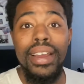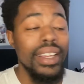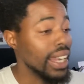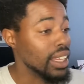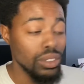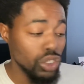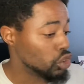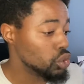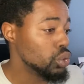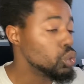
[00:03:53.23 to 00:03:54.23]
Like,
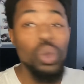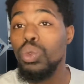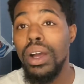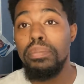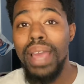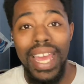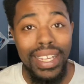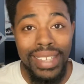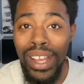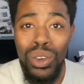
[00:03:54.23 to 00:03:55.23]
you do one bad
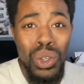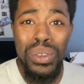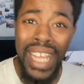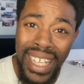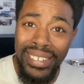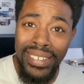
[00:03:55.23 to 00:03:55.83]
thing on your test,